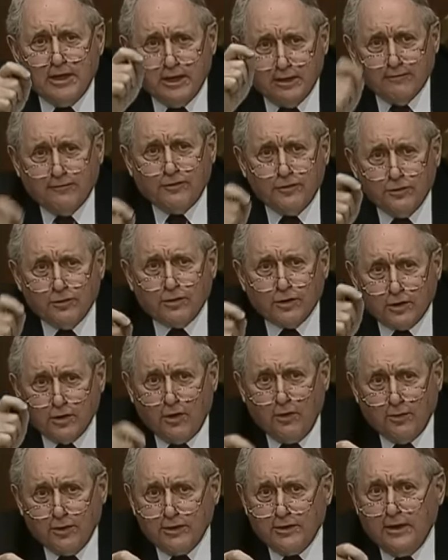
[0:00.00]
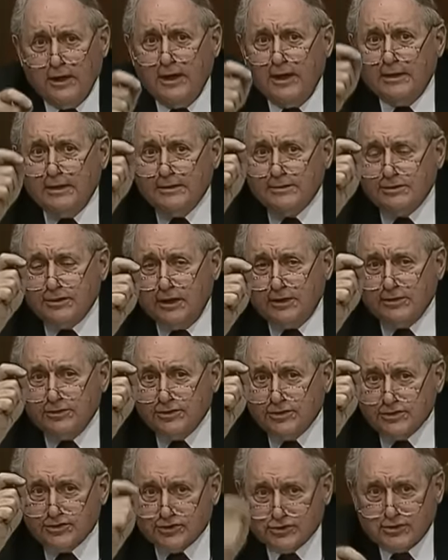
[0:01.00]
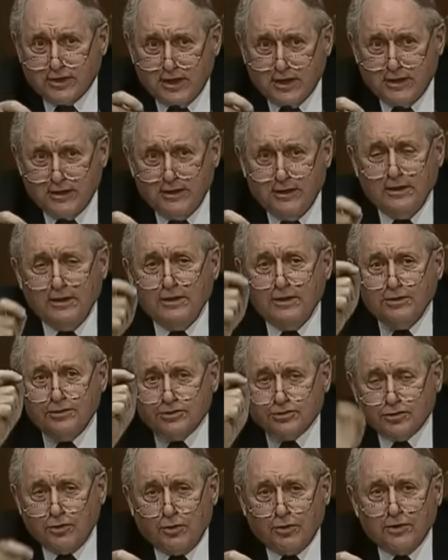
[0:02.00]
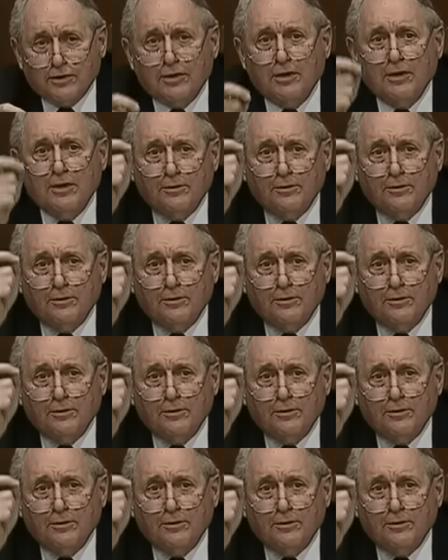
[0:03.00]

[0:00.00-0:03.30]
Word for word: if you were going and intended to stay short